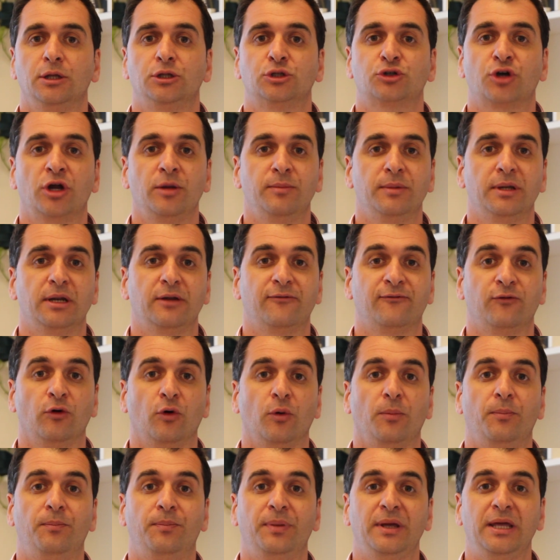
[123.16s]
Treatment for
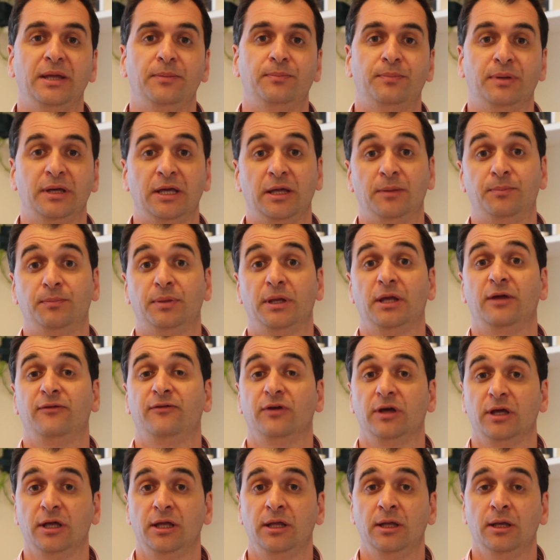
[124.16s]

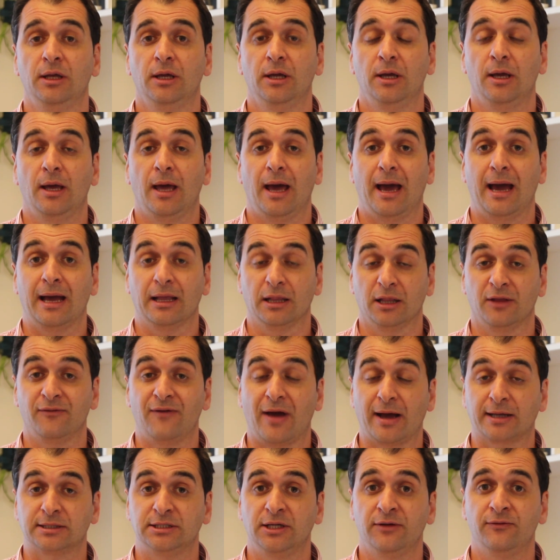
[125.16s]
BPPV at Live
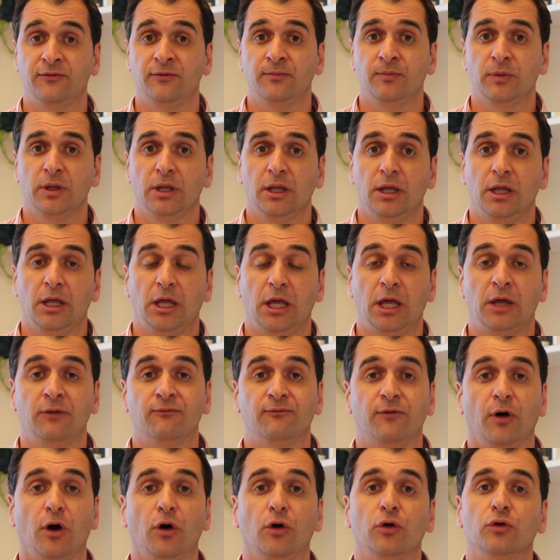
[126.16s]
Active
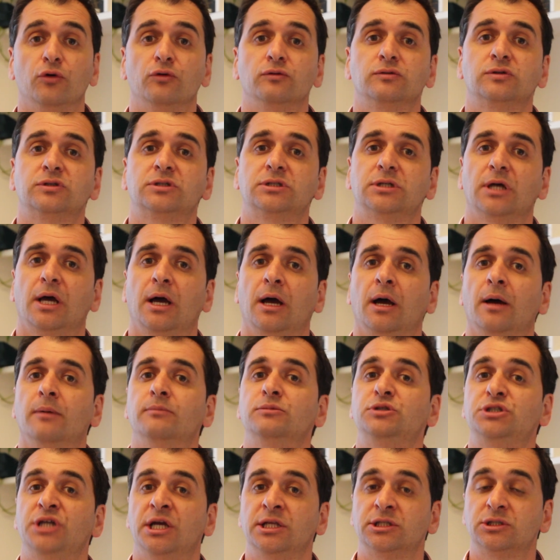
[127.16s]
involves
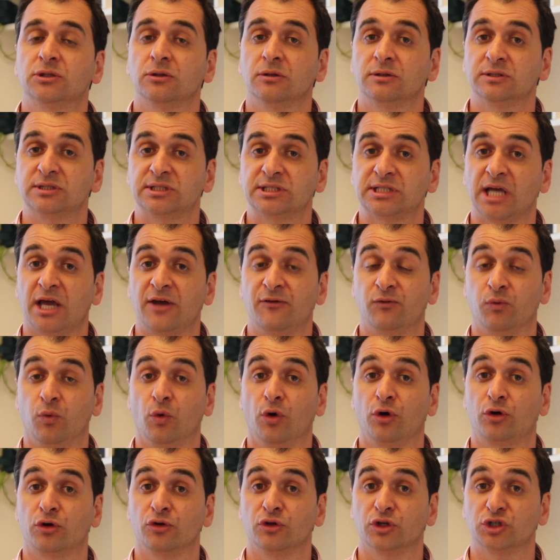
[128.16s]
uh, gentle and safe
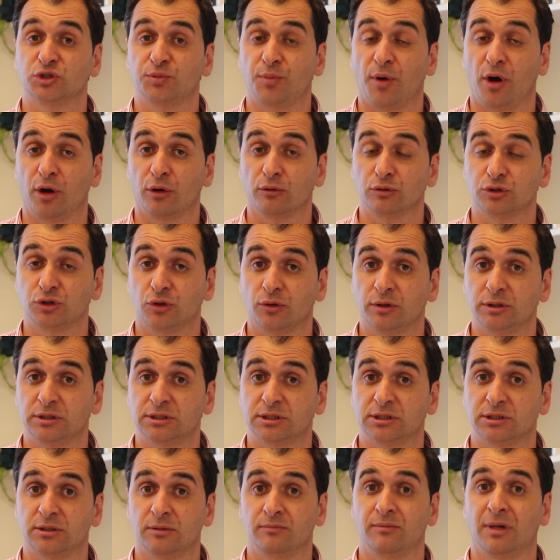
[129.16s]
work on the spinal
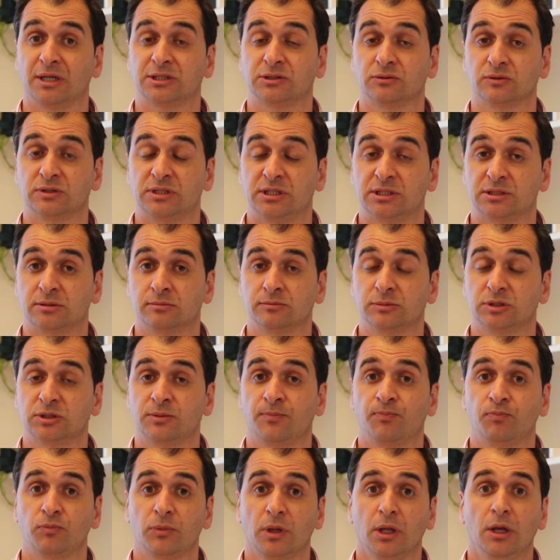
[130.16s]
joints and muscle systems,
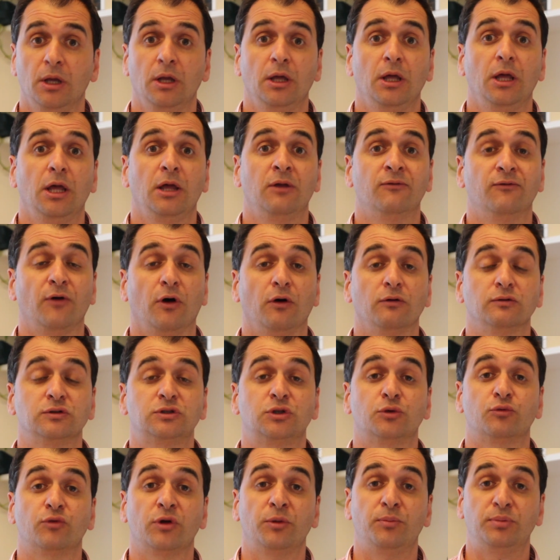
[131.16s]

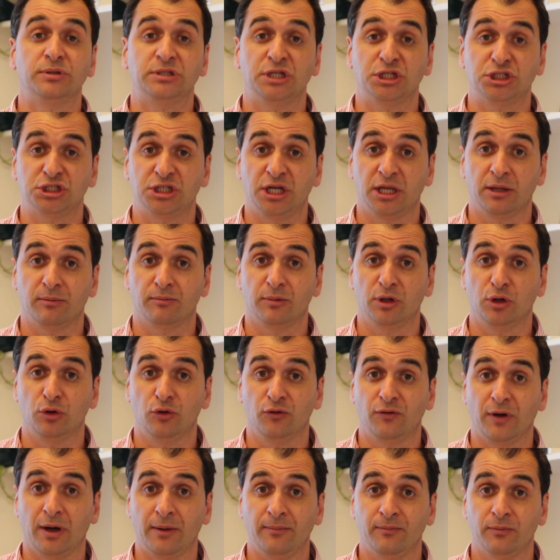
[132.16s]
involves the repositioning
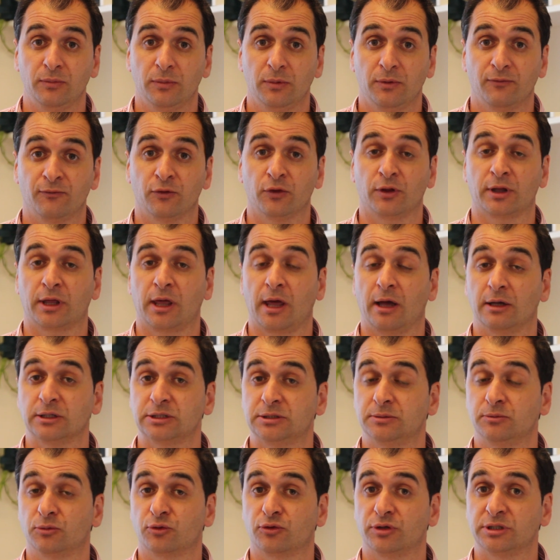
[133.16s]
maneuver for the
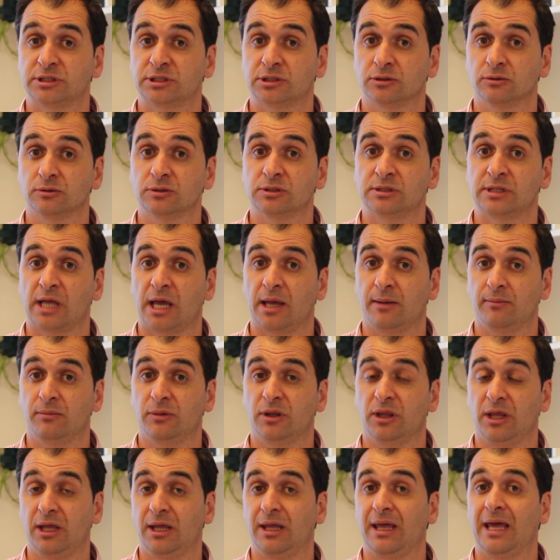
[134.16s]
calcium crystals, named
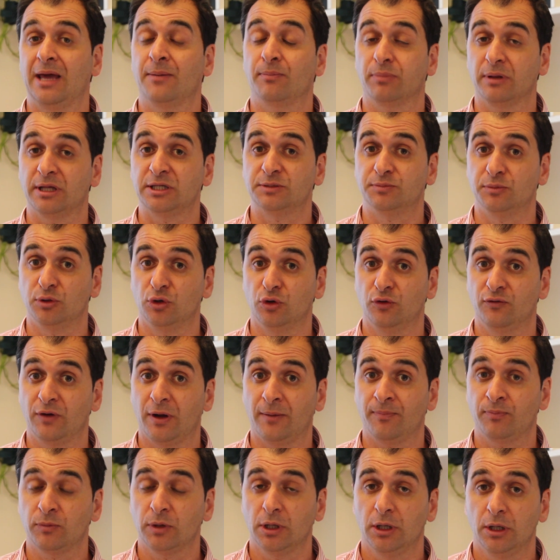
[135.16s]
the Epley's
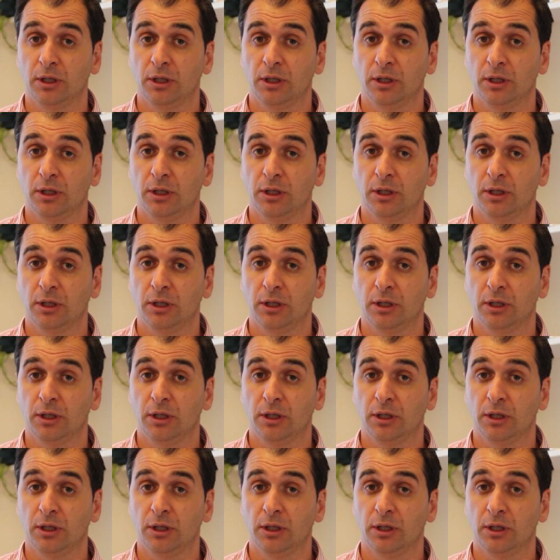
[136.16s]
maneuver.